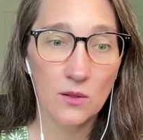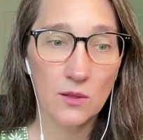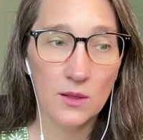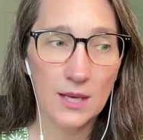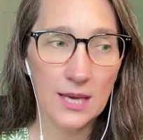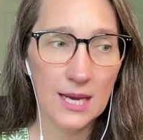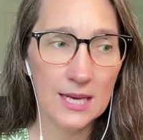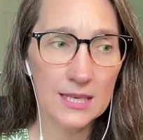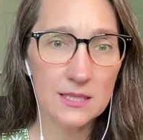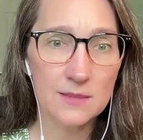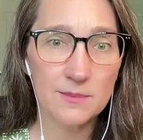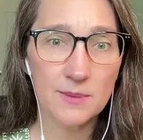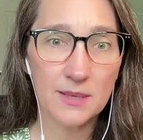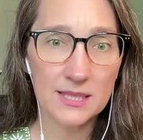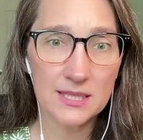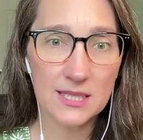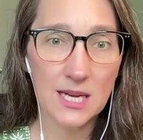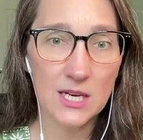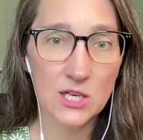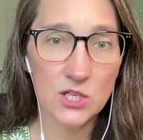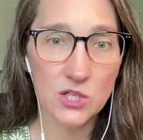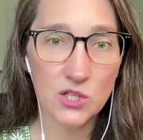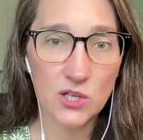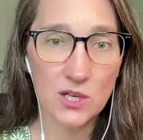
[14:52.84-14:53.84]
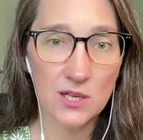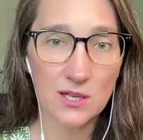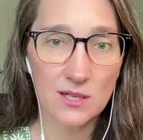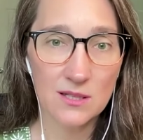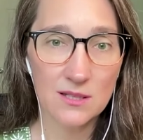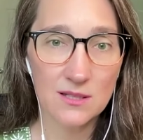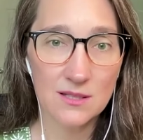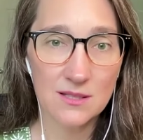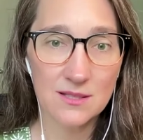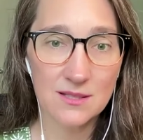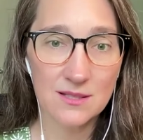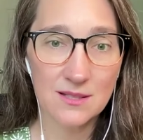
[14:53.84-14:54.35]
the
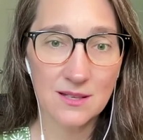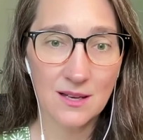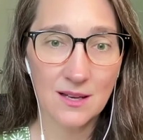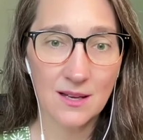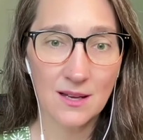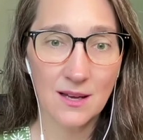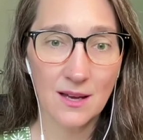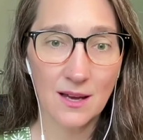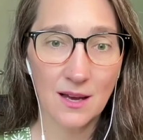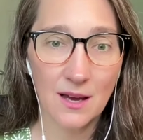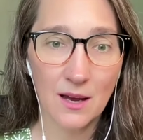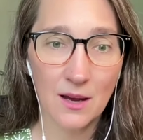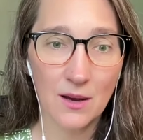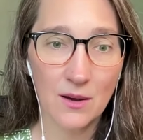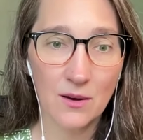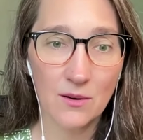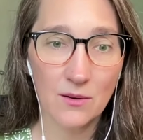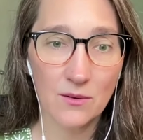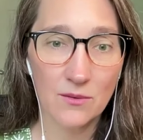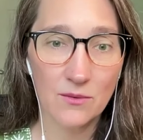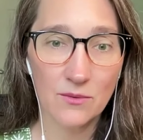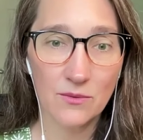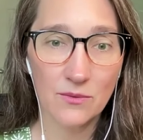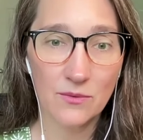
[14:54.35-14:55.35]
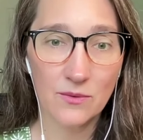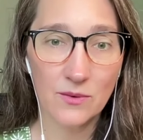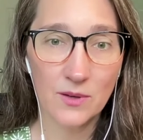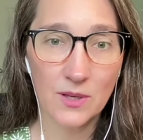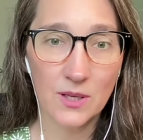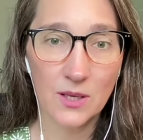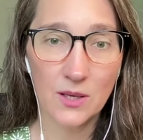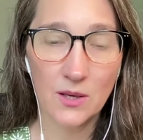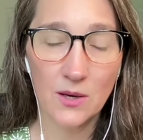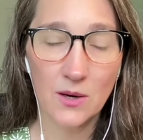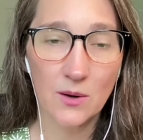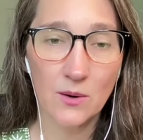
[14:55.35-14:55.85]
expectations of,
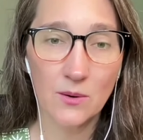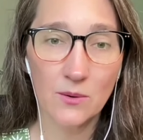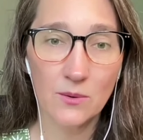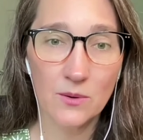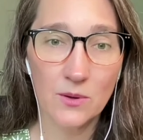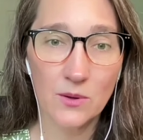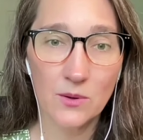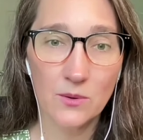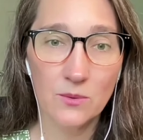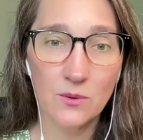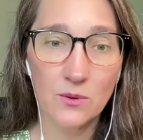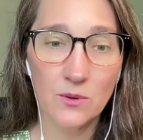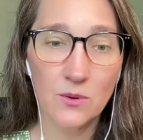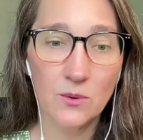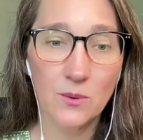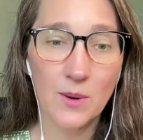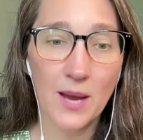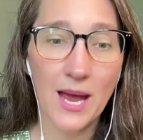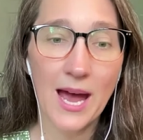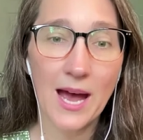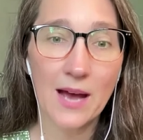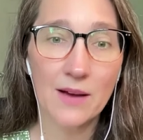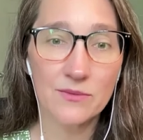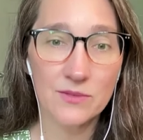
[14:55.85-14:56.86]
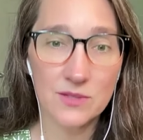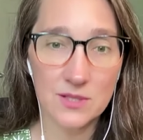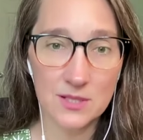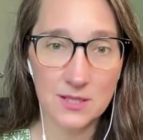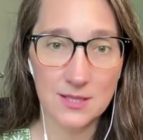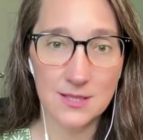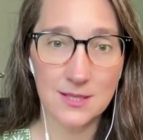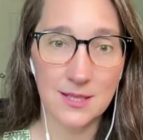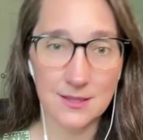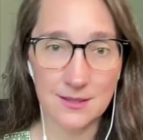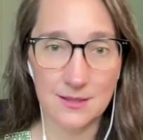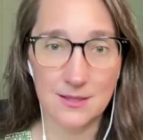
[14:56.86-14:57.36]
you know, you you have to
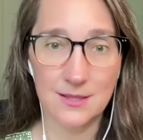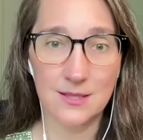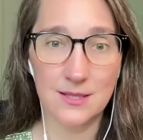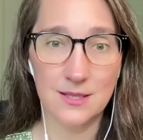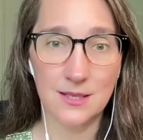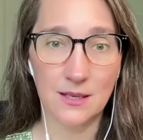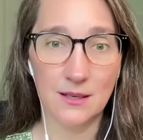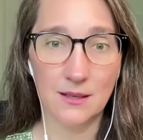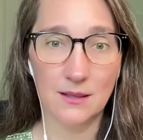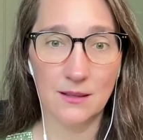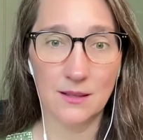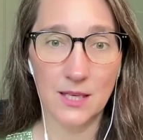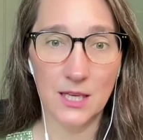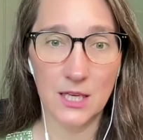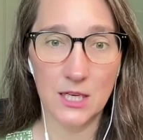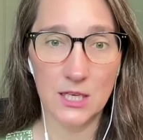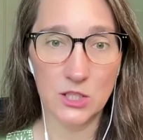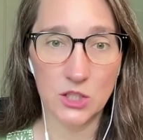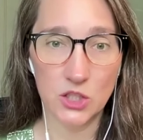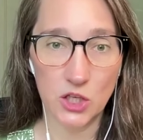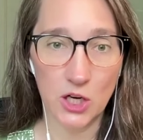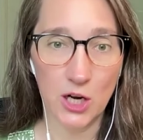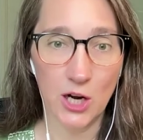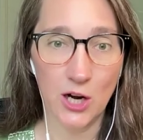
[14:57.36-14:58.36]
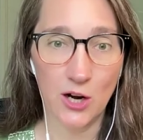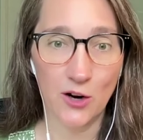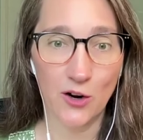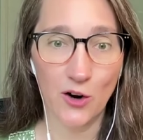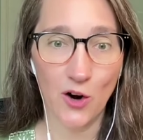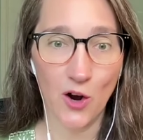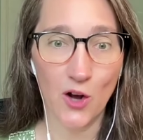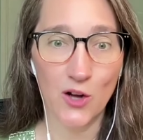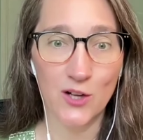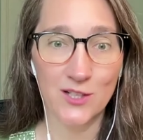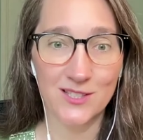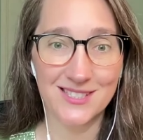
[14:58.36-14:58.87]
sit still in a
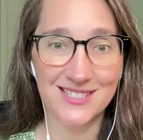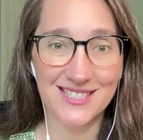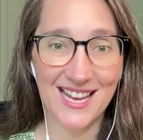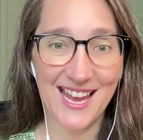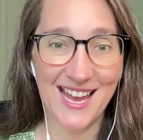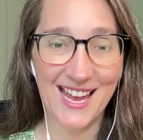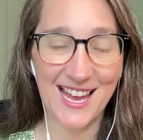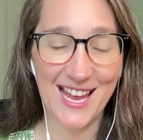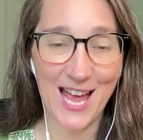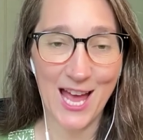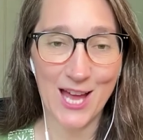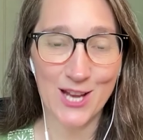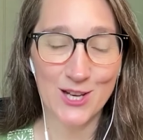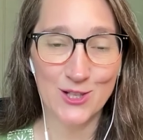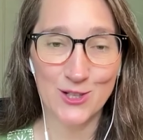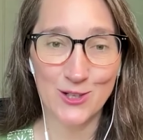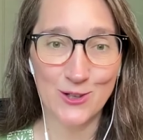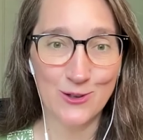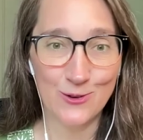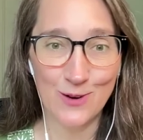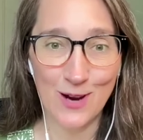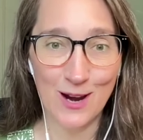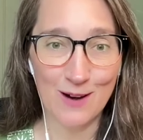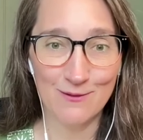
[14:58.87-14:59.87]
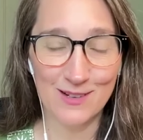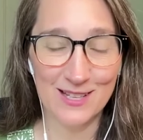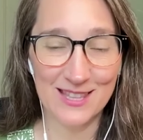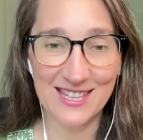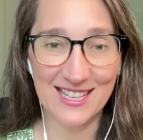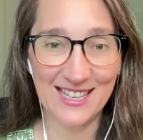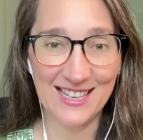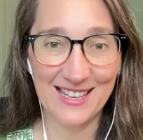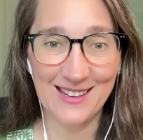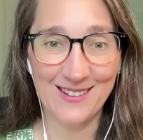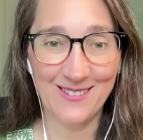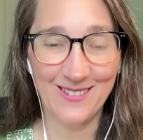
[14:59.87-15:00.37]
chair all day and do
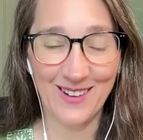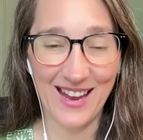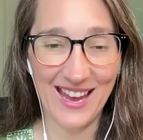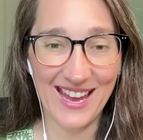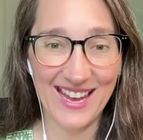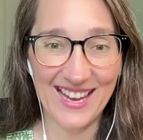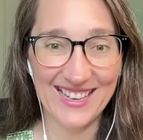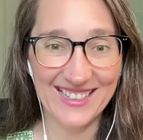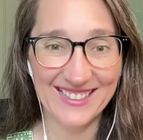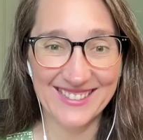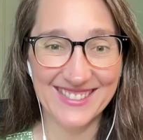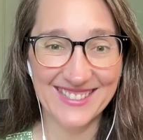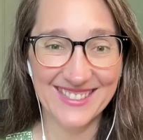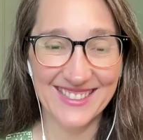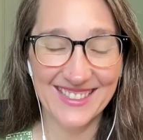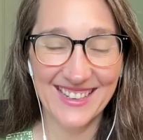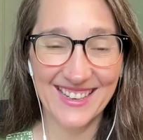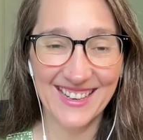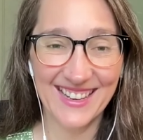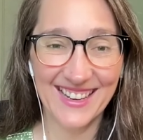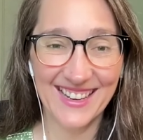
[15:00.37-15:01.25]
everything you hate